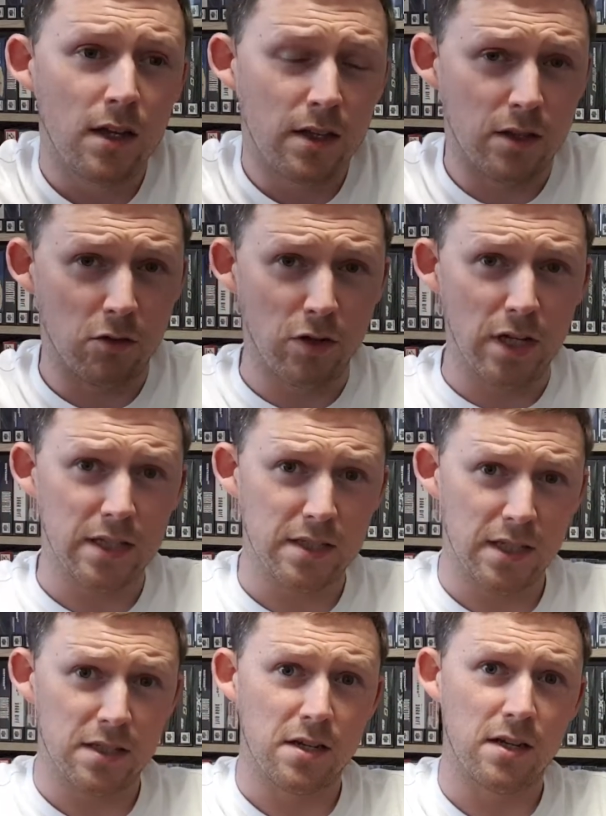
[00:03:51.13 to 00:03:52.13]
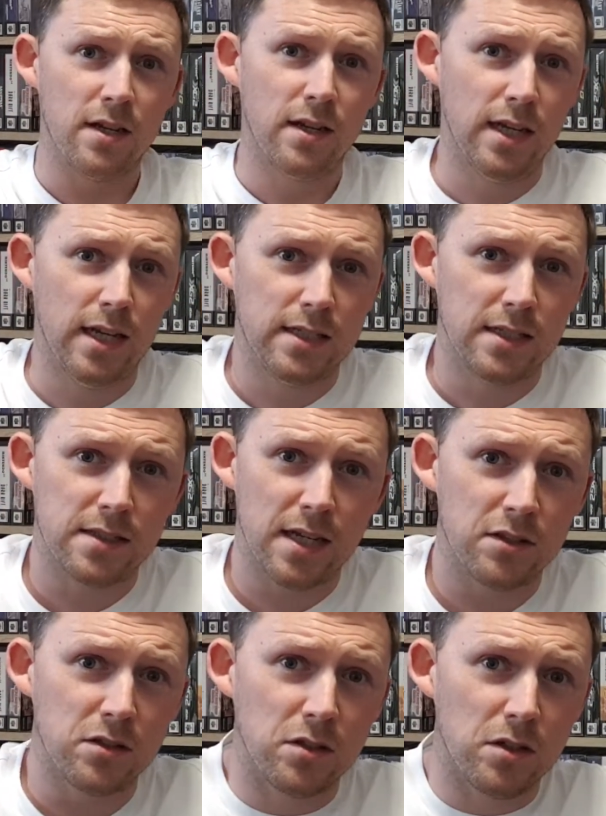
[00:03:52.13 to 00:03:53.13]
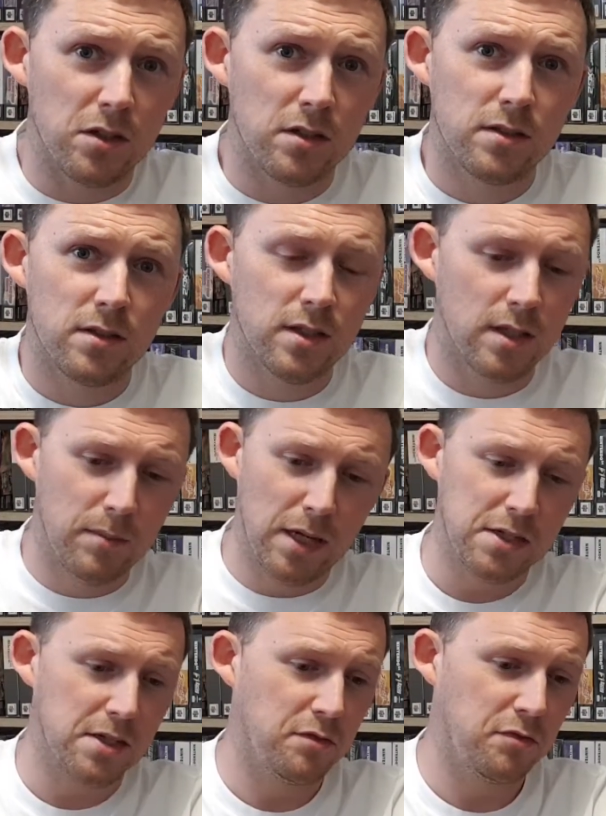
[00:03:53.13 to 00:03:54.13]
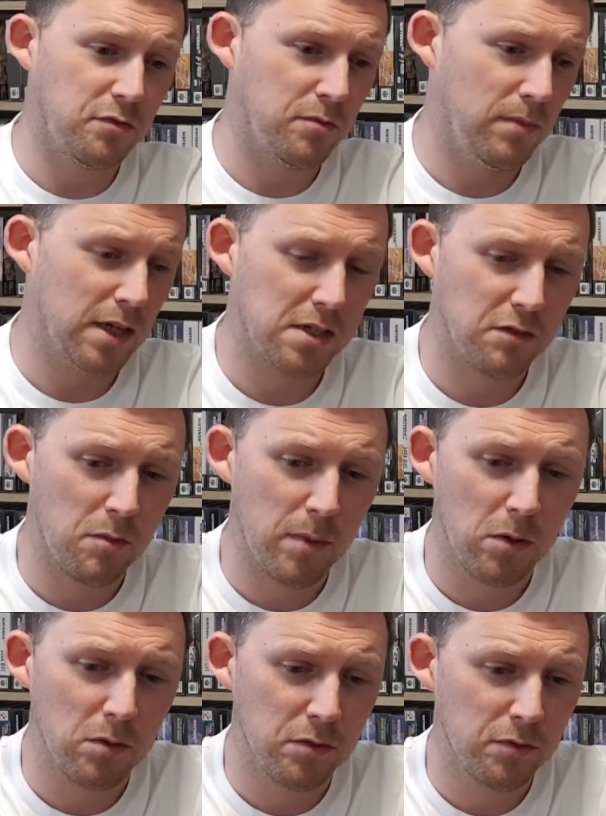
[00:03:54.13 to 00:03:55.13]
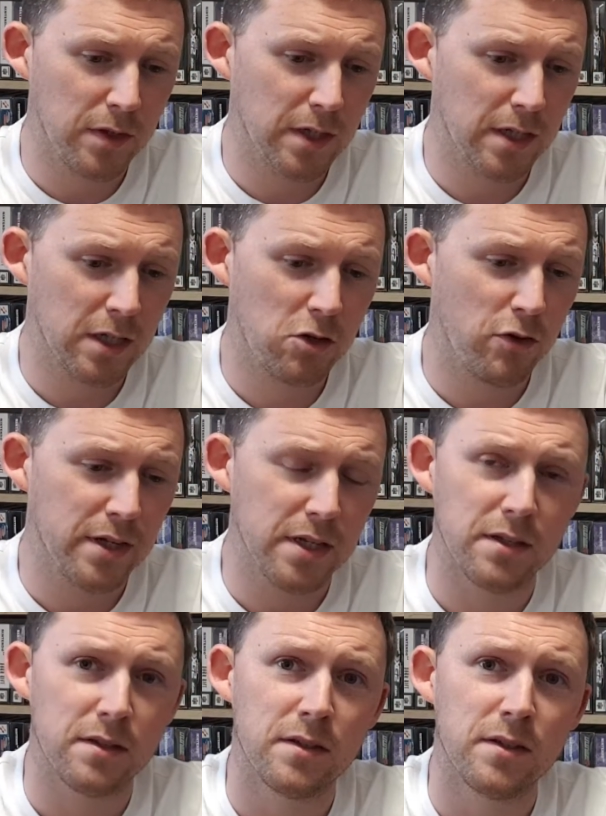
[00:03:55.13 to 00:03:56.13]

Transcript: that really did Nintendo a massive amount of credit.